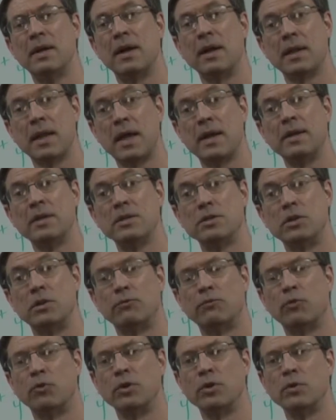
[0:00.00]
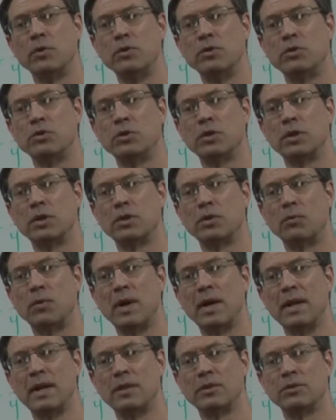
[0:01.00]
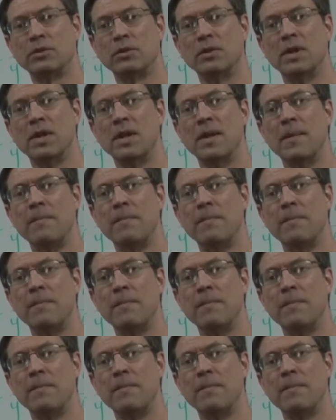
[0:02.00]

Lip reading: a lot easier for you, and you should get the right answer.